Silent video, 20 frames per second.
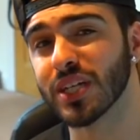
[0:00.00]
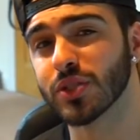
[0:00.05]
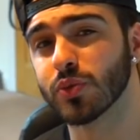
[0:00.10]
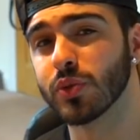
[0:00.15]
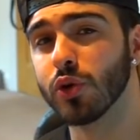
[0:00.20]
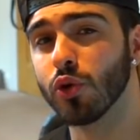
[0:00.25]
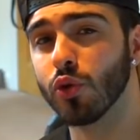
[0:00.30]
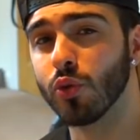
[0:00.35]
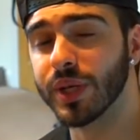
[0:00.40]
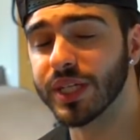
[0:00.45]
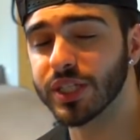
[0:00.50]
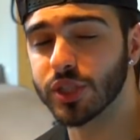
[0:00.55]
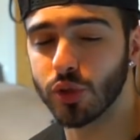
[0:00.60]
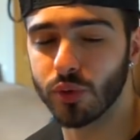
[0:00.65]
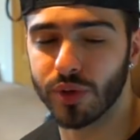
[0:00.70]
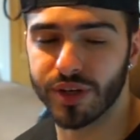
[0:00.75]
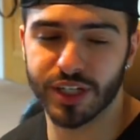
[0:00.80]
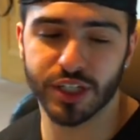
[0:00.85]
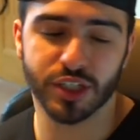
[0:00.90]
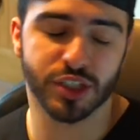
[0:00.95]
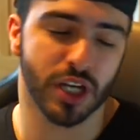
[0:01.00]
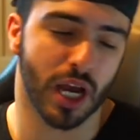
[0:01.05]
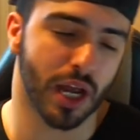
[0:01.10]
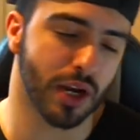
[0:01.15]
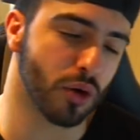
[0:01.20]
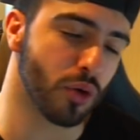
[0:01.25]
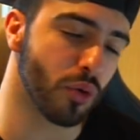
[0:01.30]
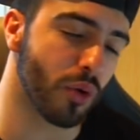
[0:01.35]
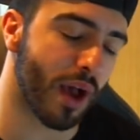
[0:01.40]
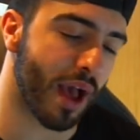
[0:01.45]
as we always do on this
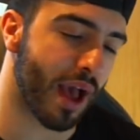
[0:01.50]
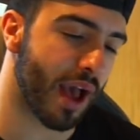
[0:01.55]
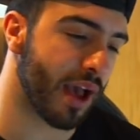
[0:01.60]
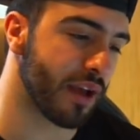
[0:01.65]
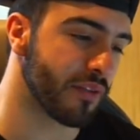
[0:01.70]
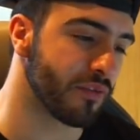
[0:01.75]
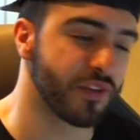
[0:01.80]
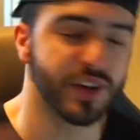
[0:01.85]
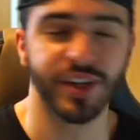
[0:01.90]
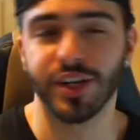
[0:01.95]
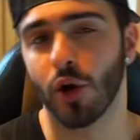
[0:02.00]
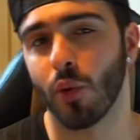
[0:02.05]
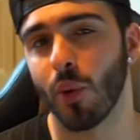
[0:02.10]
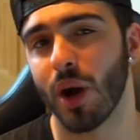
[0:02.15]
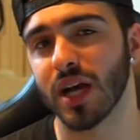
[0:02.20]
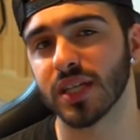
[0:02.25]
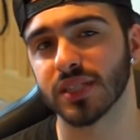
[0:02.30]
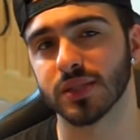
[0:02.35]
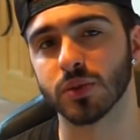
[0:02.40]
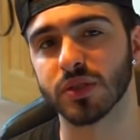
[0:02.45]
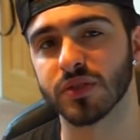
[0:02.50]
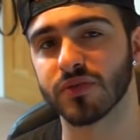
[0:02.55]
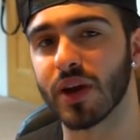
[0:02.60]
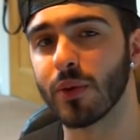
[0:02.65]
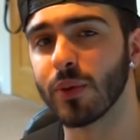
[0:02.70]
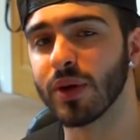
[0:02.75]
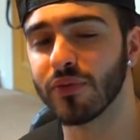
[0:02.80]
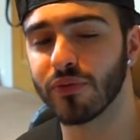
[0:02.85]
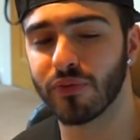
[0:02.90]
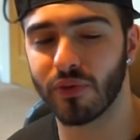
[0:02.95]
channel, and video wise it was
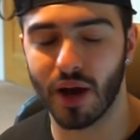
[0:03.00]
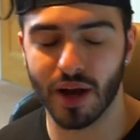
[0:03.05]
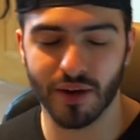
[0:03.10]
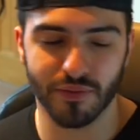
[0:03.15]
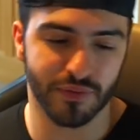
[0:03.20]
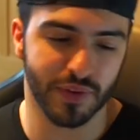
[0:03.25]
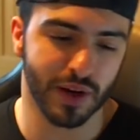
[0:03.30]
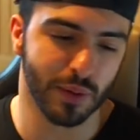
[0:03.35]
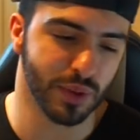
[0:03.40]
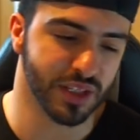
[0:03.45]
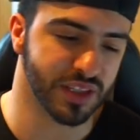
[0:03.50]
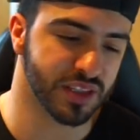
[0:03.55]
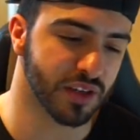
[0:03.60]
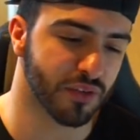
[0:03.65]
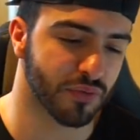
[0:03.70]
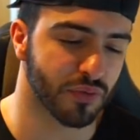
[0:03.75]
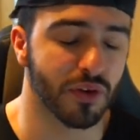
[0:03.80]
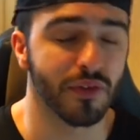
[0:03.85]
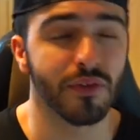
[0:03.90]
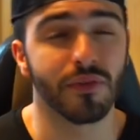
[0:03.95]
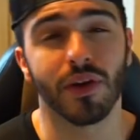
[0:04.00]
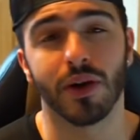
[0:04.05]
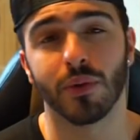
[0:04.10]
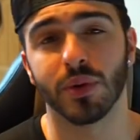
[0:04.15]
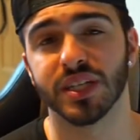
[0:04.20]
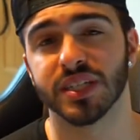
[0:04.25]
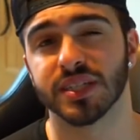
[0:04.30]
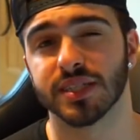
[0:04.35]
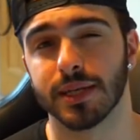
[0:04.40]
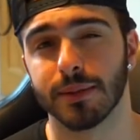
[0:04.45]
very fun, very different,
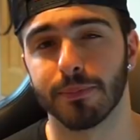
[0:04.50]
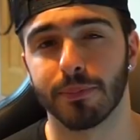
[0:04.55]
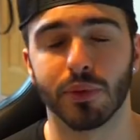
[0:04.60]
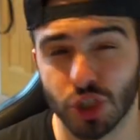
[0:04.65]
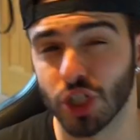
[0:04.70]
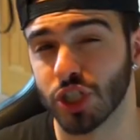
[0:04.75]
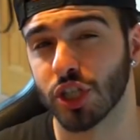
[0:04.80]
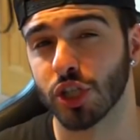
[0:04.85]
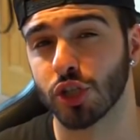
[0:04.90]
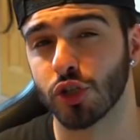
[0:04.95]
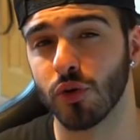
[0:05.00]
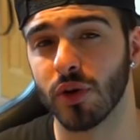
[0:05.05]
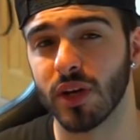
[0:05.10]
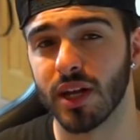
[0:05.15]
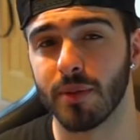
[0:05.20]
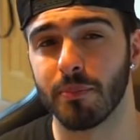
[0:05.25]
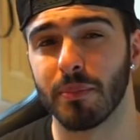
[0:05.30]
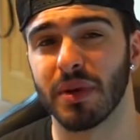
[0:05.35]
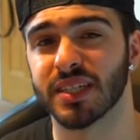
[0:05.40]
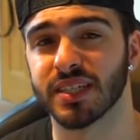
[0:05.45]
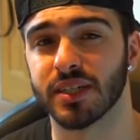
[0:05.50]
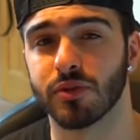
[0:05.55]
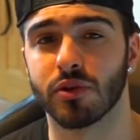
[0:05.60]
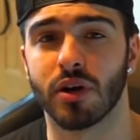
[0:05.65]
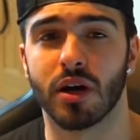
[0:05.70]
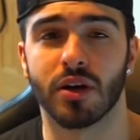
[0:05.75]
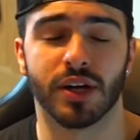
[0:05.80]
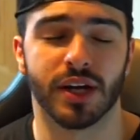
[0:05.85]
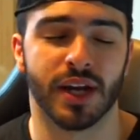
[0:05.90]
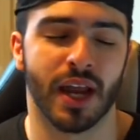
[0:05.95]
very simple, just the two of them messing
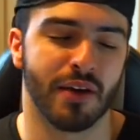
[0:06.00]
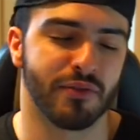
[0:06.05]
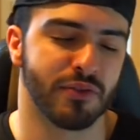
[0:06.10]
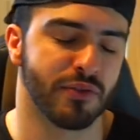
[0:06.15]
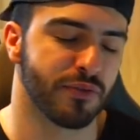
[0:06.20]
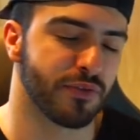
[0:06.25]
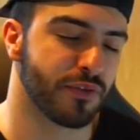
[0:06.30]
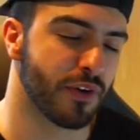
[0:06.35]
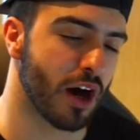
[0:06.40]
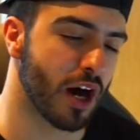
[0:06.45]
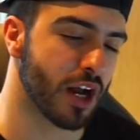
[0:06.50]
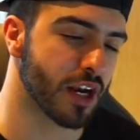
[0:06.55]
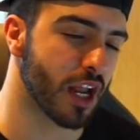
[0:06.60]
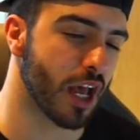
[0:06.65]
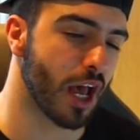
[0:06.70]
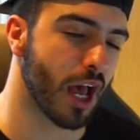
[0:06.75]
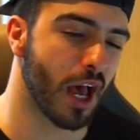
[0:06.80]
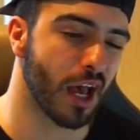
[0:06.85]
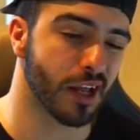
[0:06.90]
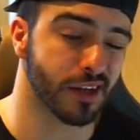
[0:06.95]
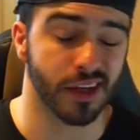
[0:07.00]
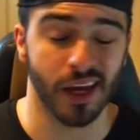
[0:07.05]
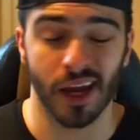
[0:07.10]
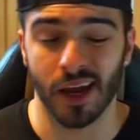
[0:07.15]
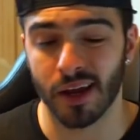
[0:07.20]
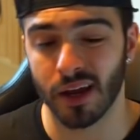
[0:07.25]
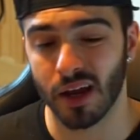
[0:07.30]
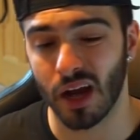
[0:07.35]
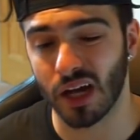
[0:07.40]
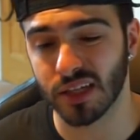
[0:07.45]
around and having fun. And
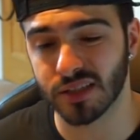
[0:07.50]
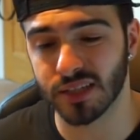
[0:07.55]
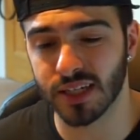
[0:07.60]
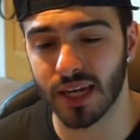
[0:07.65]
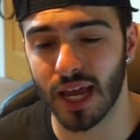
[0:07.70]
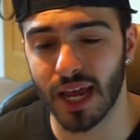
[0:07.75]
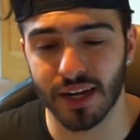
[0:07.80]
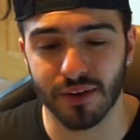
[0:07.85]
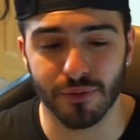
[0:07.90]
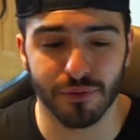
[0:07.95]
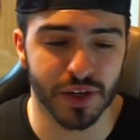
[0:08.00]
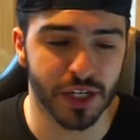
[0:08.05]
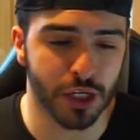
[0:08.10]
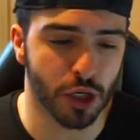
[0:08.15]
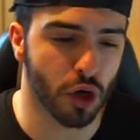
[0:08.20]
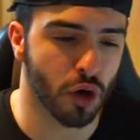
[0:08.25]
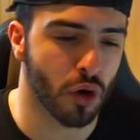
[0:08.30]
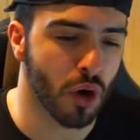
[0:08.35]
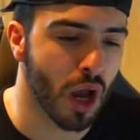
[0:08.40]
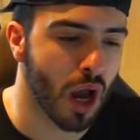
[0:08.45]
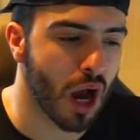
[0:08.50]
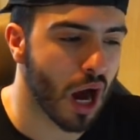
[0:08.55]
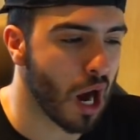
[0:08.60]
yeah, I did like the video.